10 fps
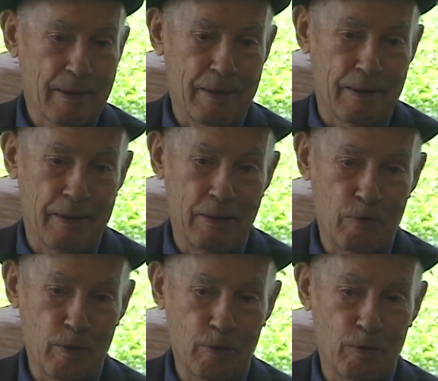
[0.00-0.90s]
and he
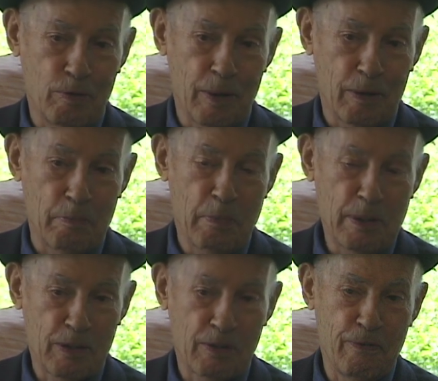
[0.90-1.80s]
wanted to make
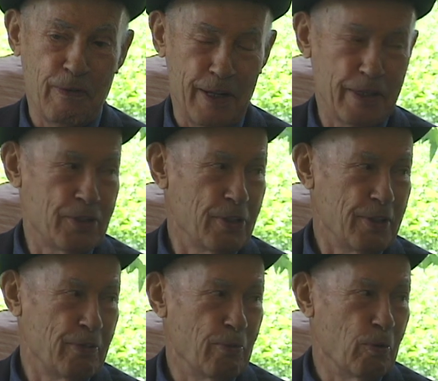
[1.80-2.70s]
best wines in
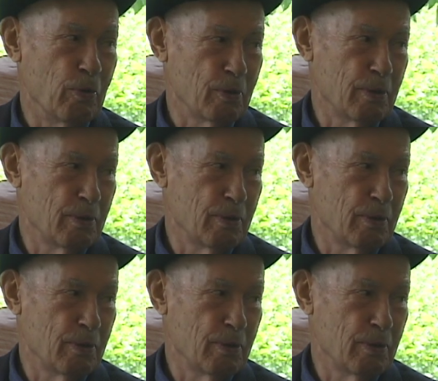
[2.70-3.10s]
the world.